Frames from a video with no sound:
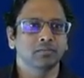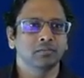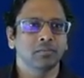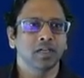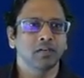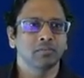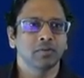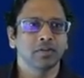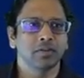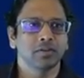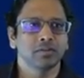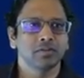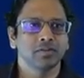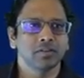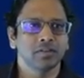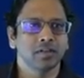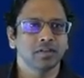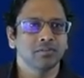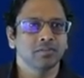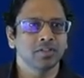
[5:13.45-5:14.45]
MapReduce
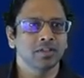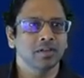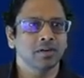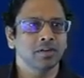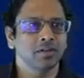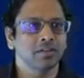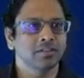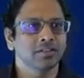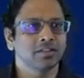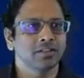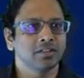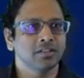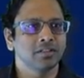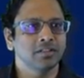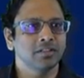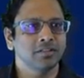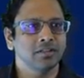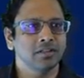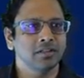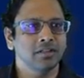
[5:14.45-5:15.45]
jobs are launched.
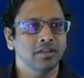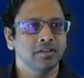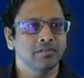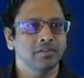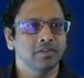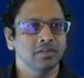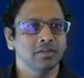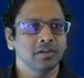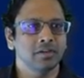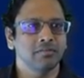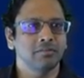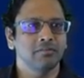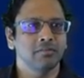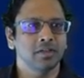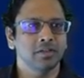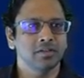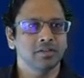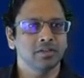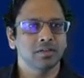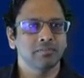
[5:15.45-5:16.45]
Essentially, you have
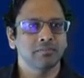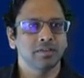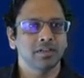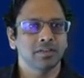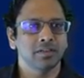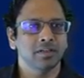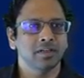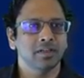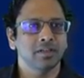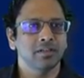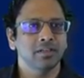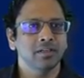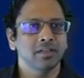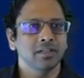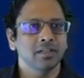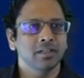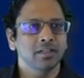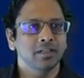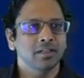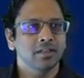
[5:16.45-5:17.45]
one job being run.
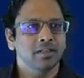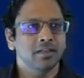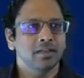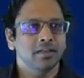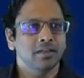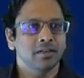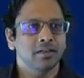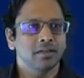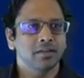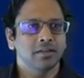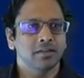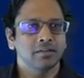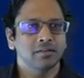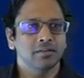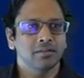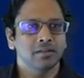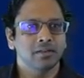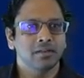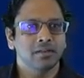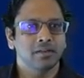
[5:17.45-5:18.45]

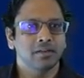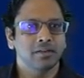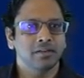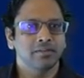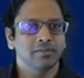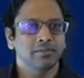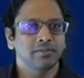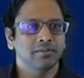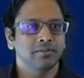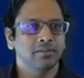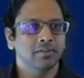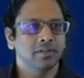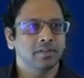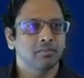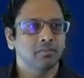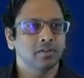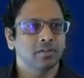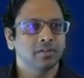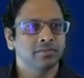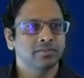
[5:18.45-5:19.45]
You have
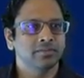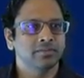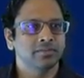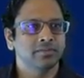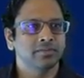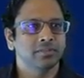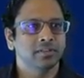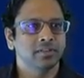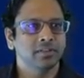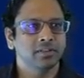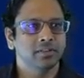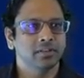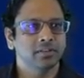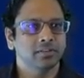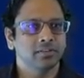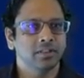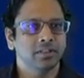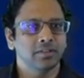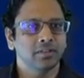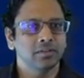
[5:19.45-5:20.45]
number of
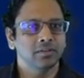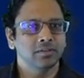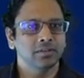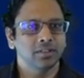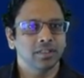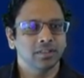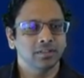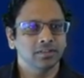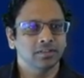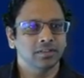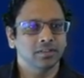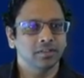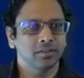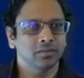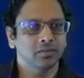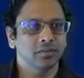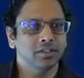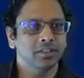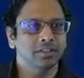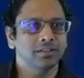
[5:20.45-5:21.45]
reduced tasks set
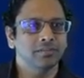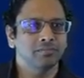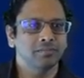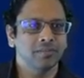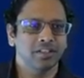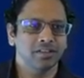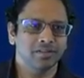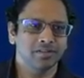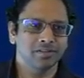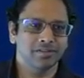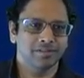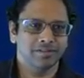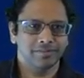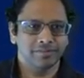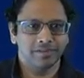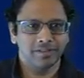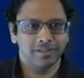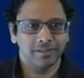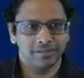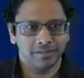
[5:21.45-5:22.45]
to 1 because
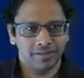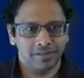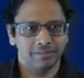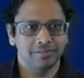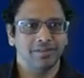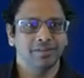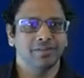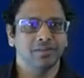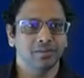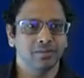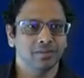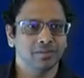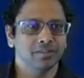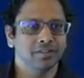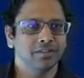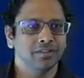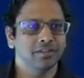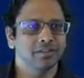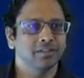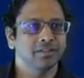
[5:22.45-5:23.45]
we just have one
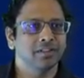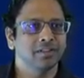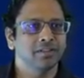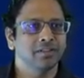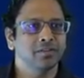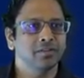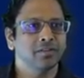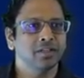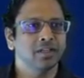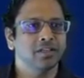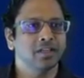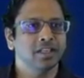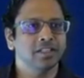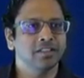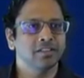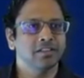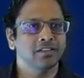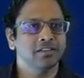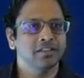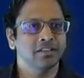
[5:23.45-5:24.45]
host in this case. You can
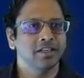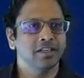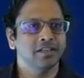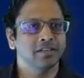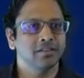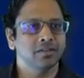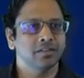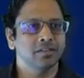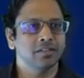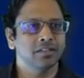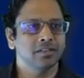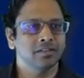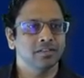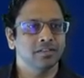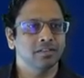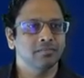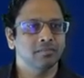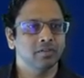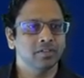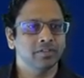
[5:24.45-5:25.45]
actually change all these
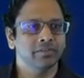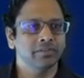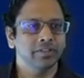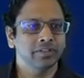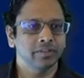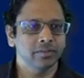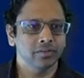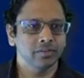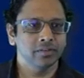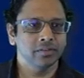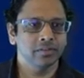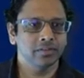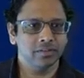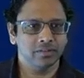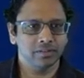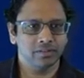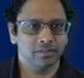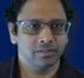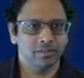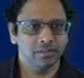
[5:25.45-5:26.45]
number of
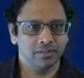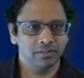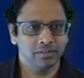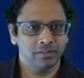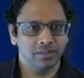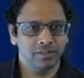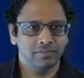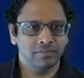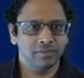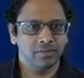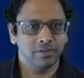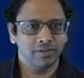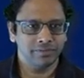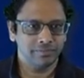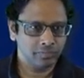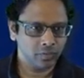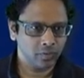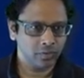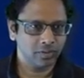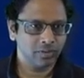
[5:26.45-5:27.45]
reducers if you have
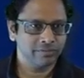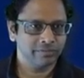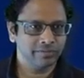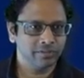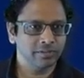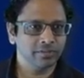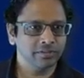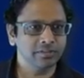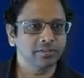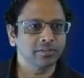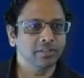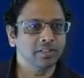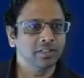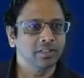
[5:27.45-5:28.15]
more, of course.